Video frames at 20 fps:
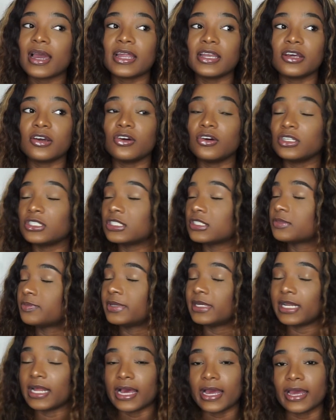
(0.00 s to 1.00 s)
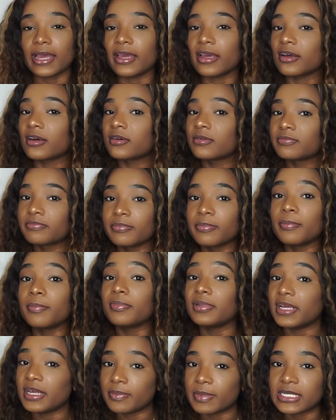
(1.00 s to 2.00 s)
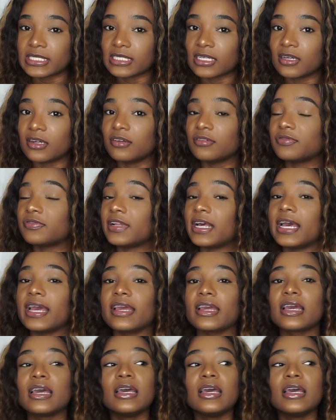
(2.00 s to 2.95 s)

and you're going to just be like, played myself, like,